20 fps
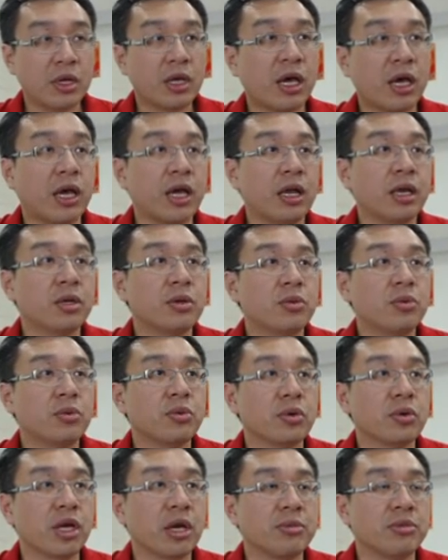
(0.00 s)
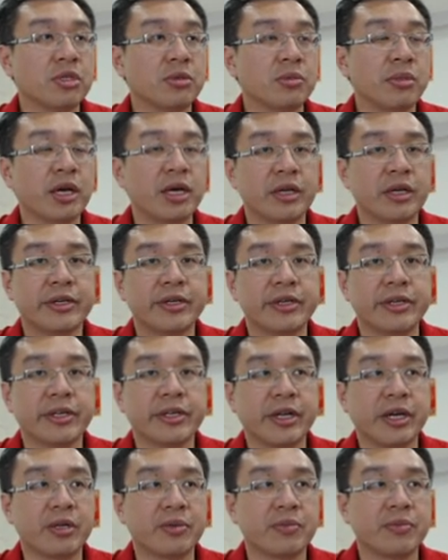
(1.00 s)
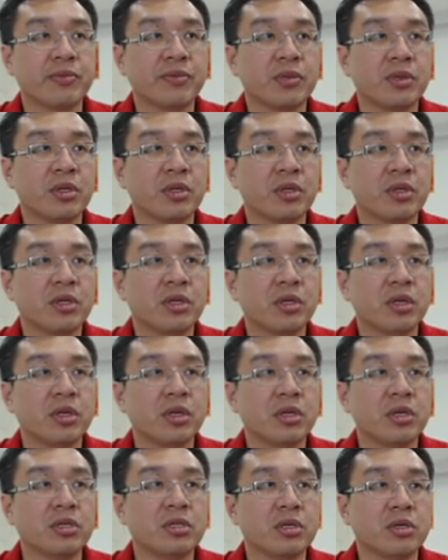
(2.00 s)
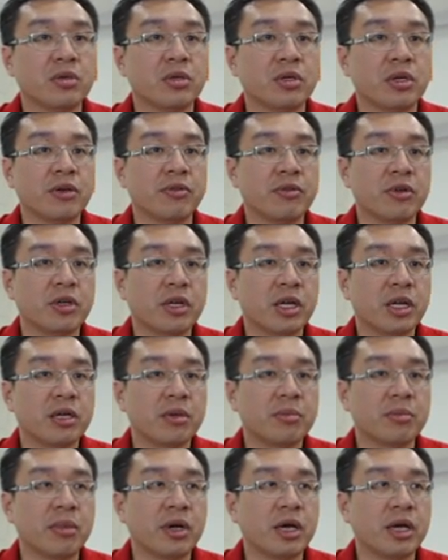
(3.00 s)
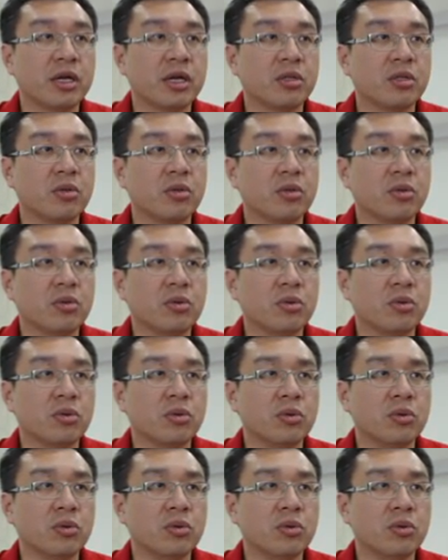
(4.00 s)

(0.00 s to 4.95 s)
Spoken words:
and will capture back the knight. So if the knight back to